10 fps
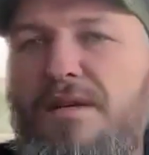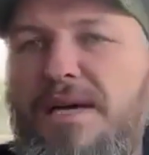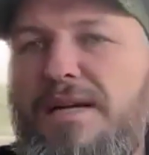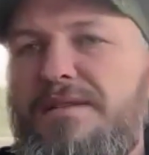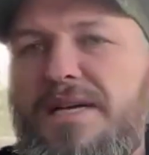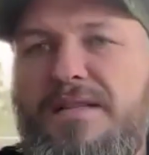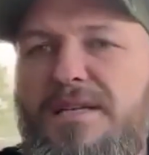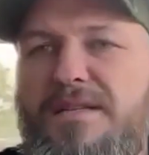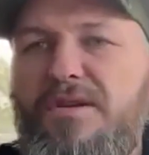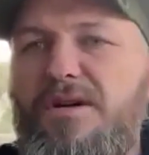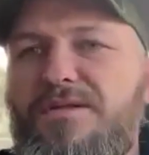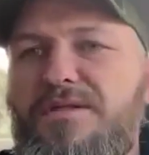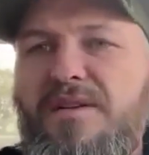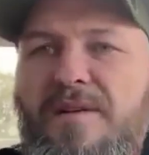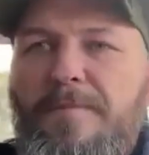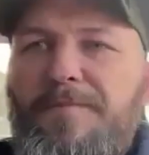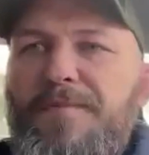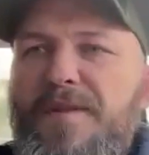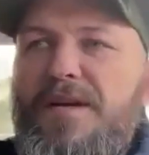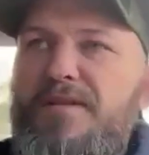and down the East Coast.
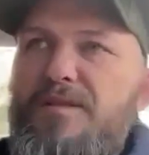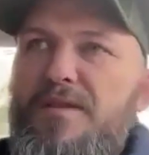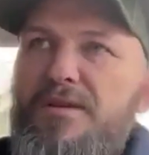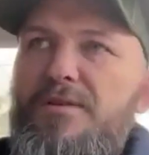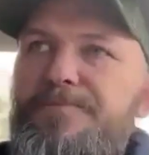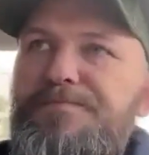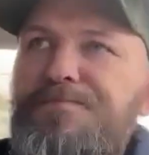And so